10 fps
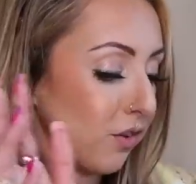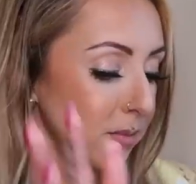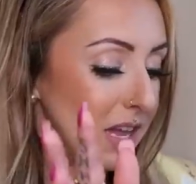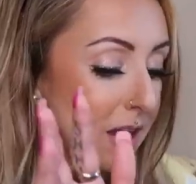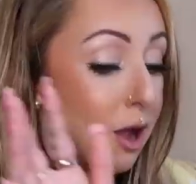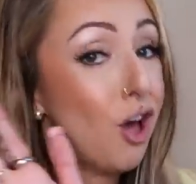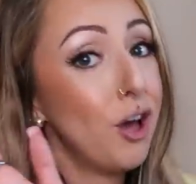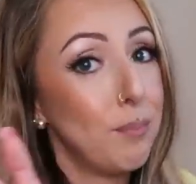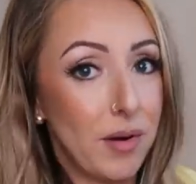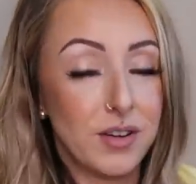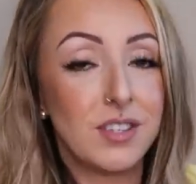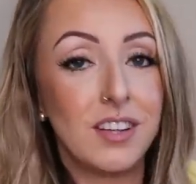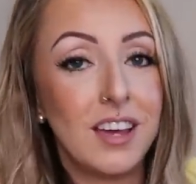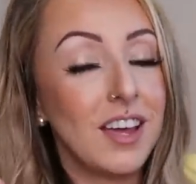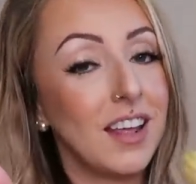for me
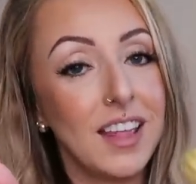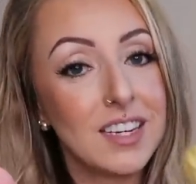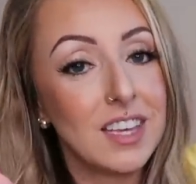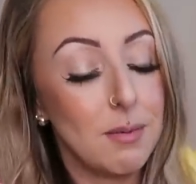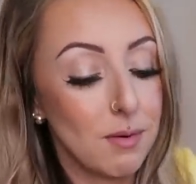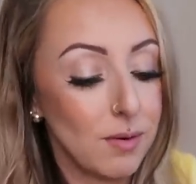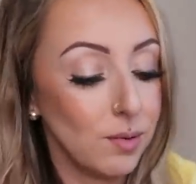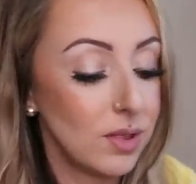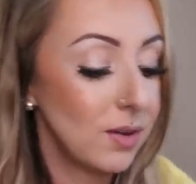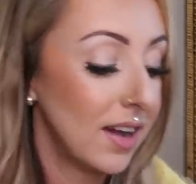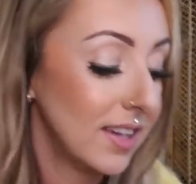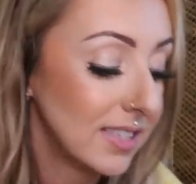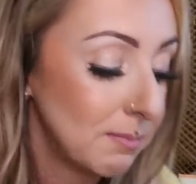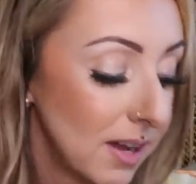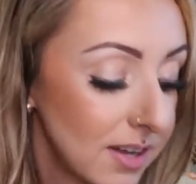personally, and I like to keep it real with you
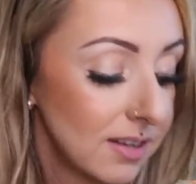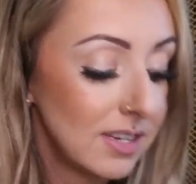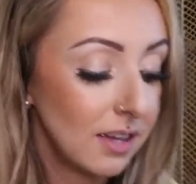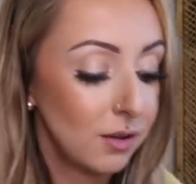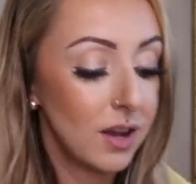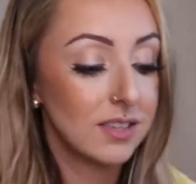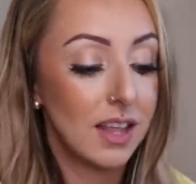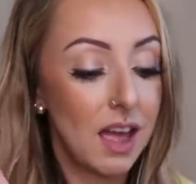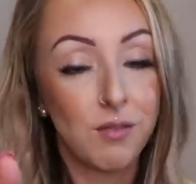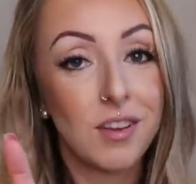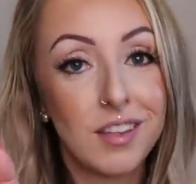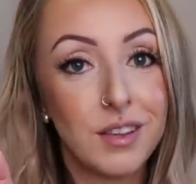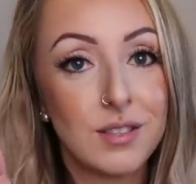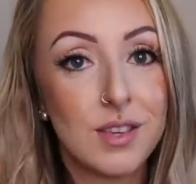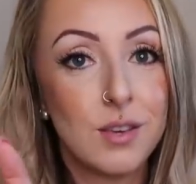guys. I'm not gonna tell you guys that
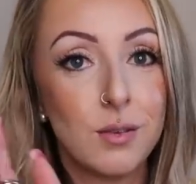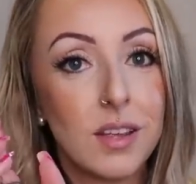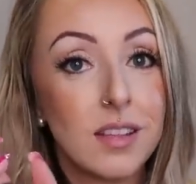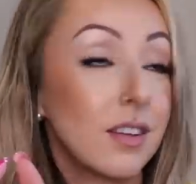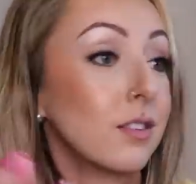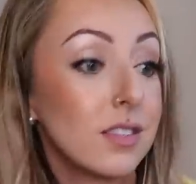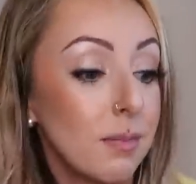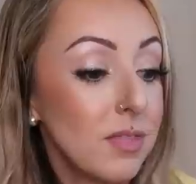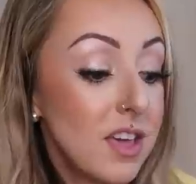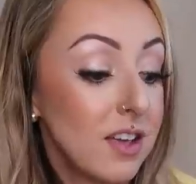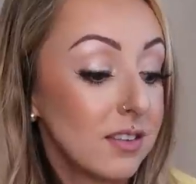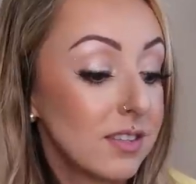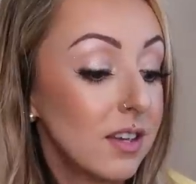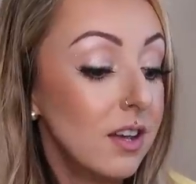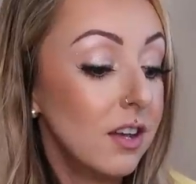everything is cute. Like, there's some things.
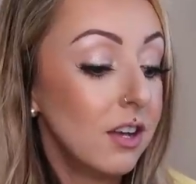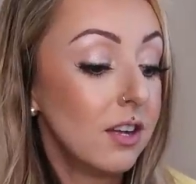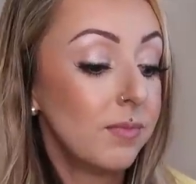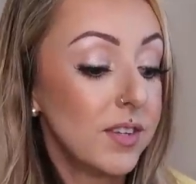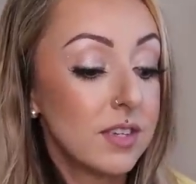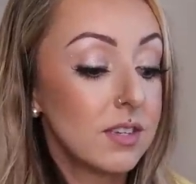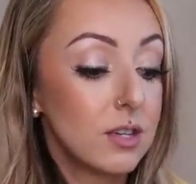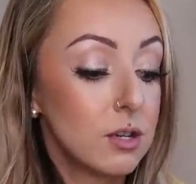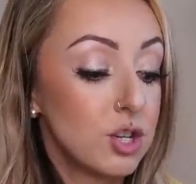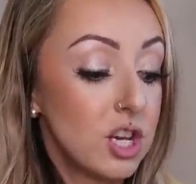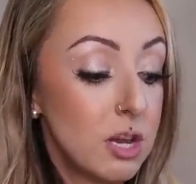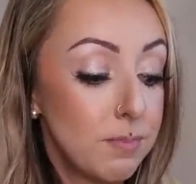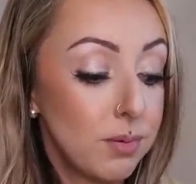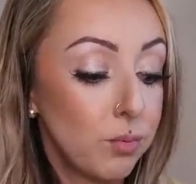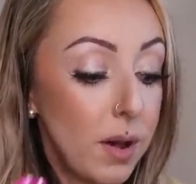This is a
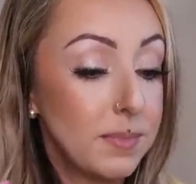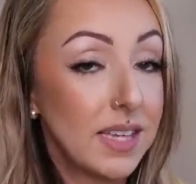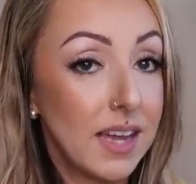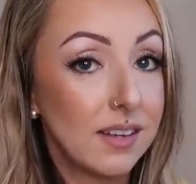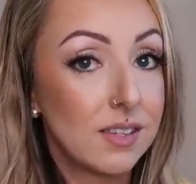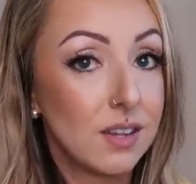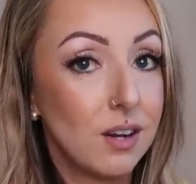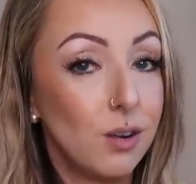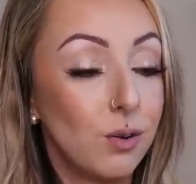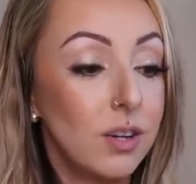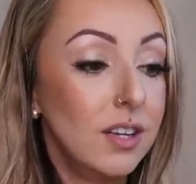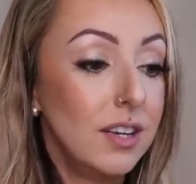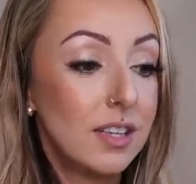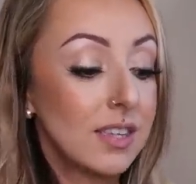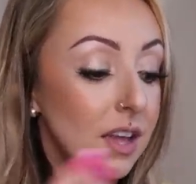cheap website, so
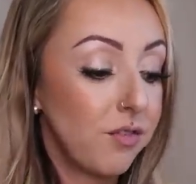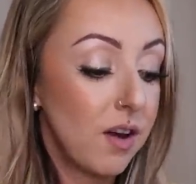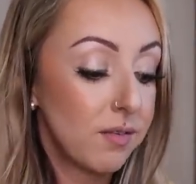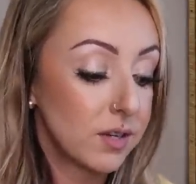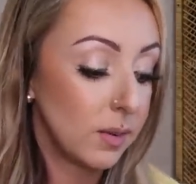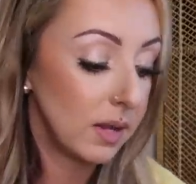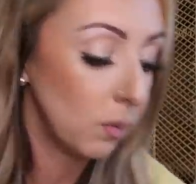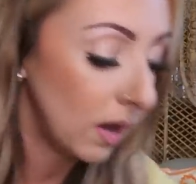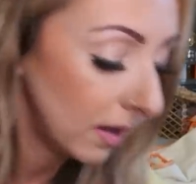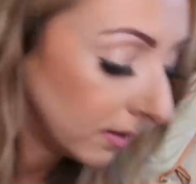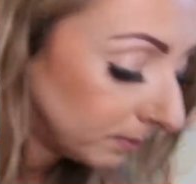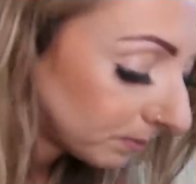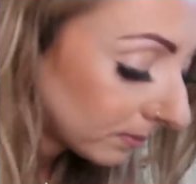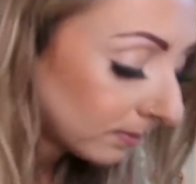it's like Forever 21